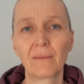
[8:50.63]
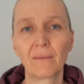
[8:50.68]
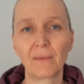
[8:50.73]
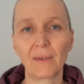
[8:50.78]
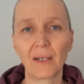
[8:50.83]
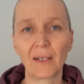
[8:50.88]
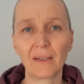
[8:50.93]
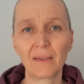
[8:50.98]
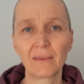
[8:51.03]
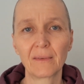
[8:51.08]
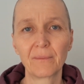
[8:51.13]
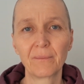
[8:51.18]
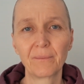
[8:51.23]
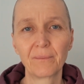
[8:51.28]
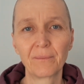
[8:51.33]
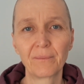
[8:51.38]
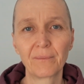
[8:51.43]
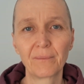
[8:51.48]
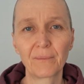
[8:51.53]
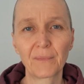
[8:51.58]
Right?
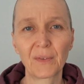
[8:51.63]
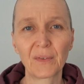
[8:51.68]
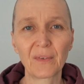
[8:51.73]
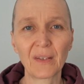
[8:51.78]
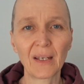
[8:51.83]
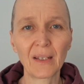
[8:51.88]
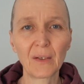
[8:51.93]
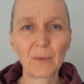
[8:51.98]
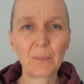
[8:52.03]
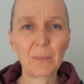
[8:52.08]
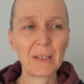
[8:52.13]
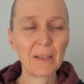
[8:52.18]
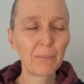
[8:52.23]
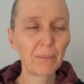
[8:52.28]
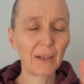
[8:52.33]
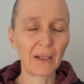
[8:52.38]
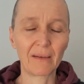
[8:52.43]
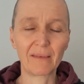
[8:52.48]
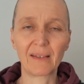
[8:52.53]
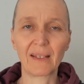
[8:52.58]
Because other
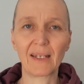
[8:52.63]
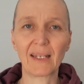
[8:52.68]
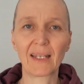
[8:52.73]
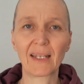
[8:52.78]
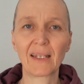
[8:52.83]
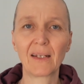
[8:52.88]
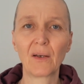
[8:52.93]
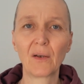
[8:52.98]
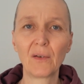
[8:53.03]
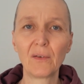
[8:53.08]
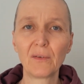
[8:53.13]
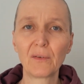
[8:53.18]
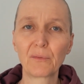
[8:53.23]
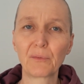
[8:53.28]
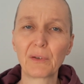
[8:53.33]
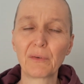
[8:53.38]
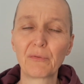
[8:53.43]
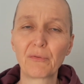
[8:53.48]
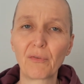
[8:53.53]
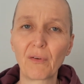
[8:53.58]
people out there, they can only
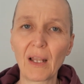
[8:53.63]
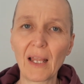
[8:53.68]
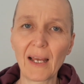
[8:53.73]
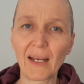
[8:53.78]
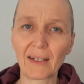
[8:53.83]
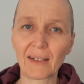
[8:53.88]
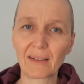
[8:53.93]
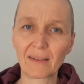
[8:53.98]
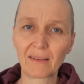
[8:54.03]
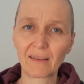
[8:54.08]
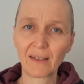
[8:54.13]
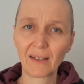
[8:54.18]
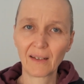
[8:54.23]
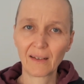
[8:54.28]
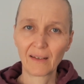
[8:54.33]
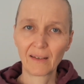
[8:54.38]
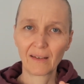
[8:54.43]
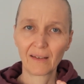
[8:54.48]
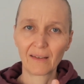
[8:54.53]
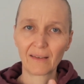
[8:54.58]
reflect
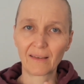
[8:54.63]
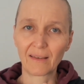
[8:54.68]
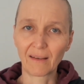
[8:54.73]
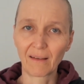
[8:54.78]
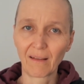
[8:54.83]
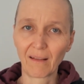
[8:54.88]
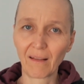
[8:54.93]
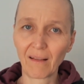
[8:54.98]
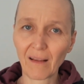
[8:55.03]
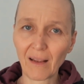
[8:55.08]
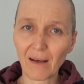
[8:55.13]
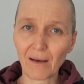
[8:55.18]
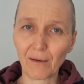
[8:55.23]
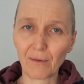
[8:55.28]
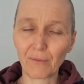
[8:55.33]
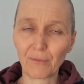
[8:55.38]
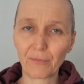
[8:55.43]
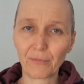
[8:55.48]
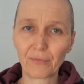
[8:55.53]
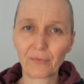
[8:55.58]
the
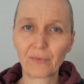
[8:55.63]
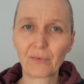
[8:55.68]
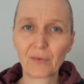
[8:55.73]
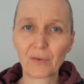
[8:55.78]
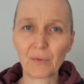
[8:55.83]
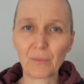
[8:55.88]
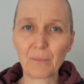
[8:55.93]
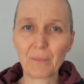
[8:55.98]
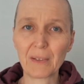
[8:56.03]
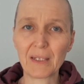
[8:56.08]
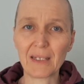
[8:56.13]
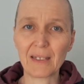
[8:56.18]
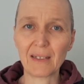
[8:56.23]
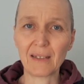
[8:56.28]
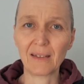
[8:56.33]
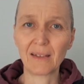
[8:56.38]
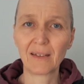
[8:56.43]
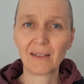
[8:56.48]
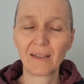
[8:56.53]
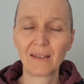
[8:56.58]
love to
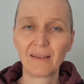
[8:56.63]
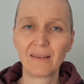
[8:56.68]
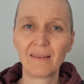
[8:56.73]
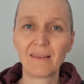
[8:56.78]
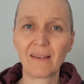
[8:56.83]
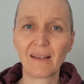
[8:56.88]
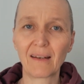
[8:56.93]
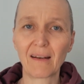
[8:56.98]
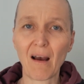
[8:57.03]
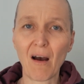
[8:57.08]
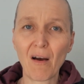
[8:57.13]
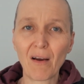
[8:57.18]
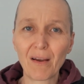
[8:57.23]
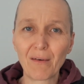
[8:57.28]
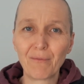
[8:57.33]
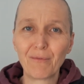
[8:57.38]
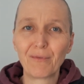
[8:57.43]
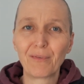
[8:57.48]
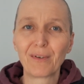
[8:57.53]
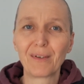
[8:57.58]
me that I
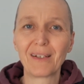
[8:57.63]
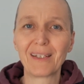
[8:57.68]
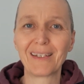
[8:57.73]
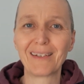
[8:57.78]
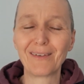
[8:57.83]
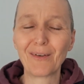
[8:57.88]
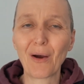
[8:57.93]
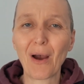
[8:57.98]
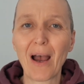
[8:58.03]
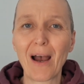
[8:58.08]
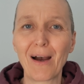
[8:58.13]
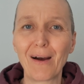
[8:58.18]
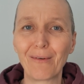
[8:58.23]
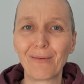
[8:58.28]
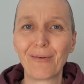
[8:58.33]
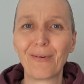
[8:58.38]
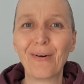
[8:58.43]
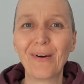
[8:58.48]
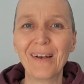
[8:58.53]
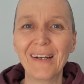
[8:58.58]
am willing to
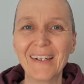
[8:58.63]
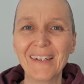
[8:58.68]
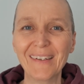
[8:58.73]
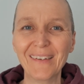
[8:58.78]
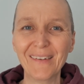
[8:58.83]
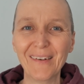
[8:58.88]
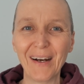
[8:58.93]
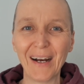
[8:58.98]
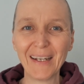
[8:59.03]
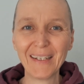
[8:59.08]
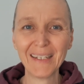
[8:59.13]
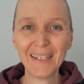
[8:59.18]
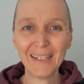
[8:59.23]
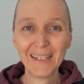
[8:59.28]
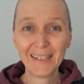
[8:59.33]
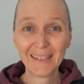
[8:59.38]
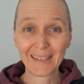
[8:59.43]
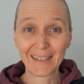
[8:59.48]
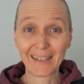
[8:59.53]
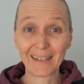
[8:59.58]
have,
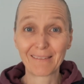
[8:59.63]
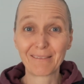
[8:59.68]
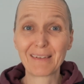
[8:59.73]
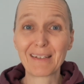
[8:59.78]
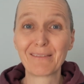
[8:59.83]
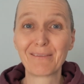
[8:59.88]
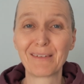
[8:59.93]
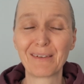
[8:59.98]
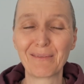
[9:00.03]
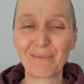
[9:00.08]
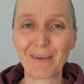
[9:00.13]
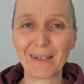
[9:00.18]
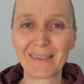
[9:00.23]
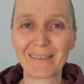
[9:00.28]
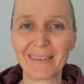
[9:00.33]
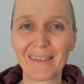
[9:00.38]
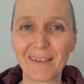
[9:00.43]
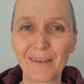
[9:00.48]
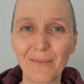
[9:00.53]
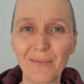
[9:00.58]
that I'm giving
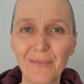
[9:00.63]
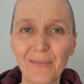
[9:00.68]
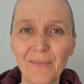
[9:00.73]
myself.